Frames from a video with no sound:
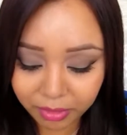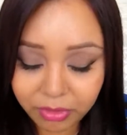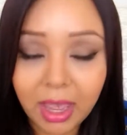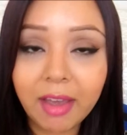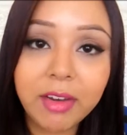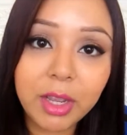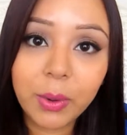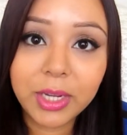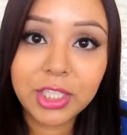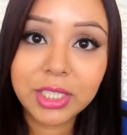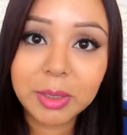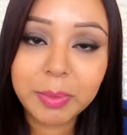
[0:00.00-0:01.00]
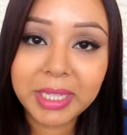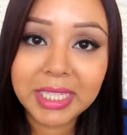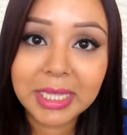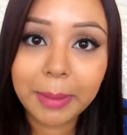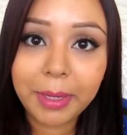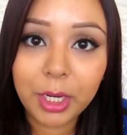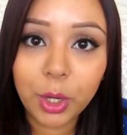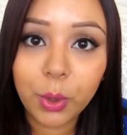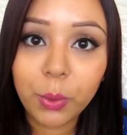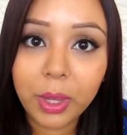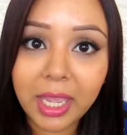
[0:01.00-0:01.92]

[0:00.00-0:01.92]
If you have any questions, please let me know.